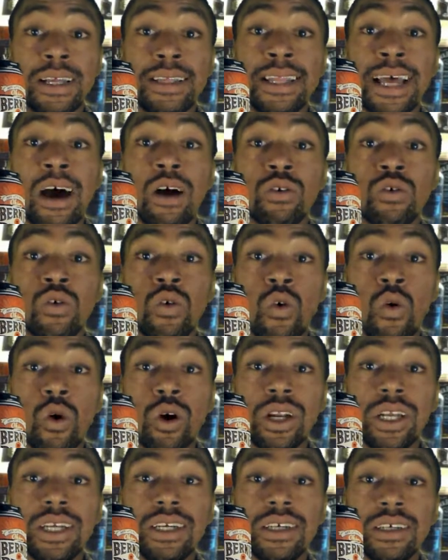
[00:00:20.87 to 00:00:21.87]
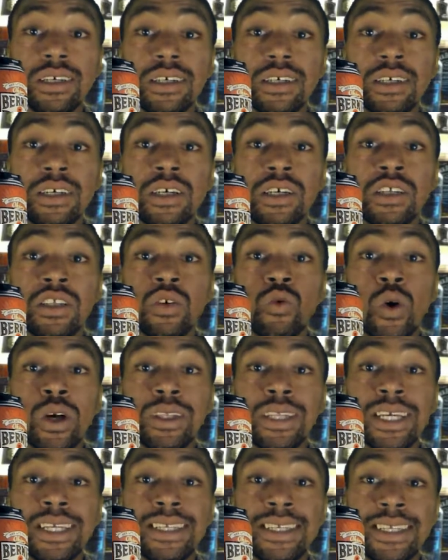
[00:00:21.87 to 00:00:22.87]
Now according to what
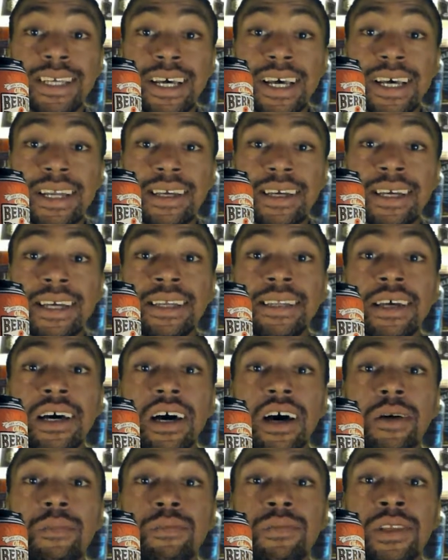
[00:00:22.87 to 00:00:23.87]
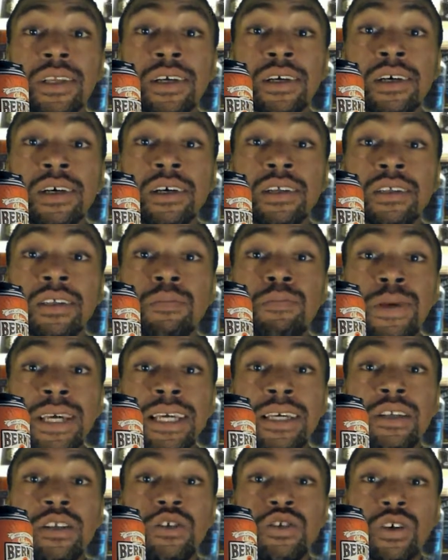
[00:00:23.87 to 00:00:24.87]
they said in um, the
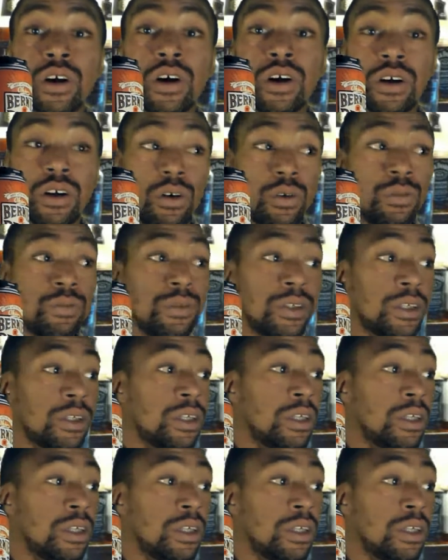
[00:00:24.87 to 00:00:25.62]
Beacon Journal,